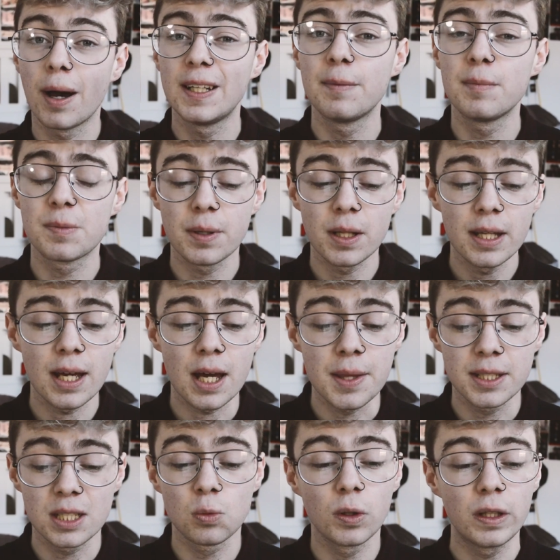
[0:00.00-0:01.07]
My name is Billy and
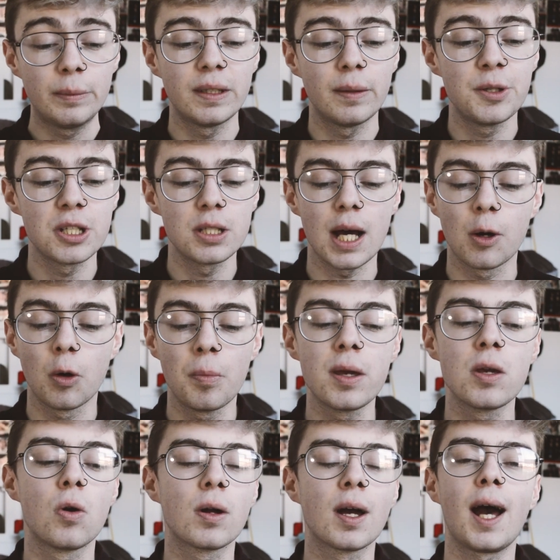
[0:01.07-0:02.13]
this is Williams Imaging. I will be
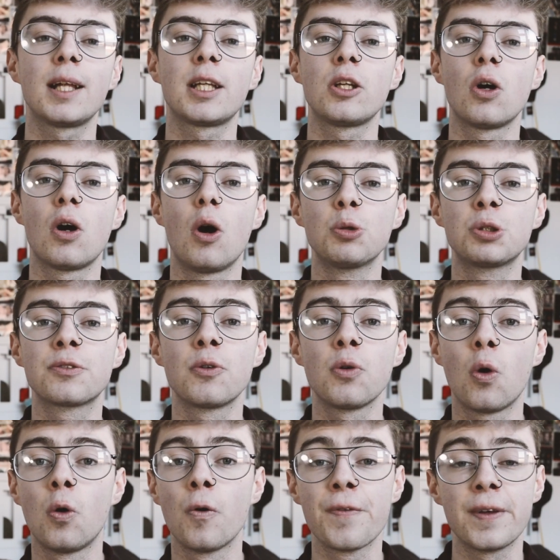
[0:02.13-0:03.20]
your guide and your host through all